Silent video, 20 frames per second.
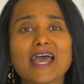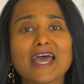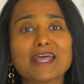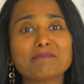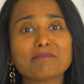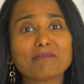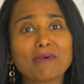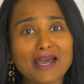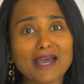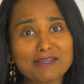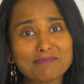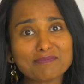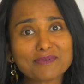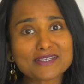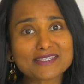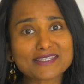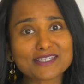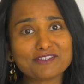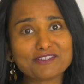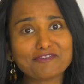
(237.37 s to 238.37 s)
and my
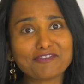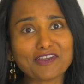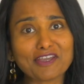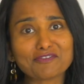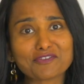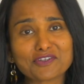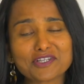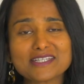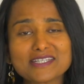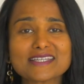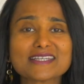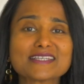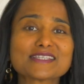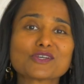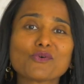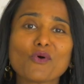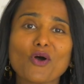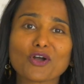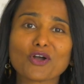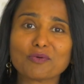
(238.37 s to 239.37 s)
personal favorite is
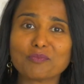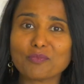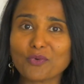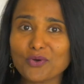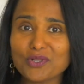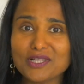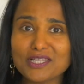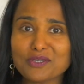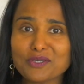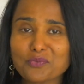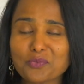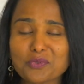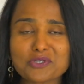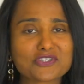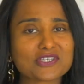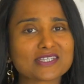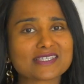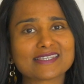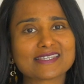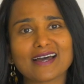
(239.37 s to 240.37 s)
guacamole,
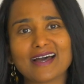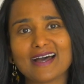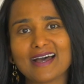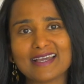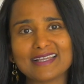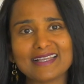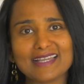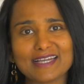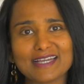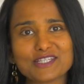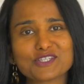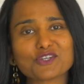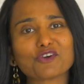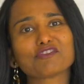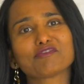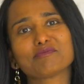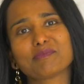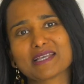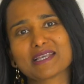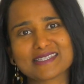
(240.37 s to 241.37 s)
which the highlight
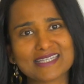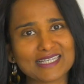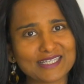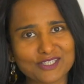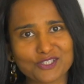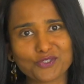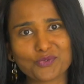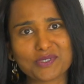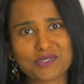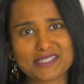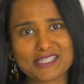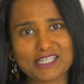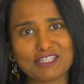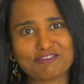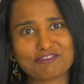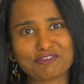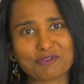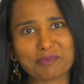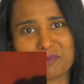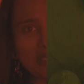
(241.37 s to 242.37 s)
of Mexican cuisine
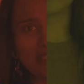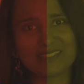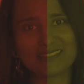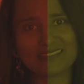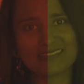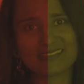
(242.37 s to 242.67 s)
for me.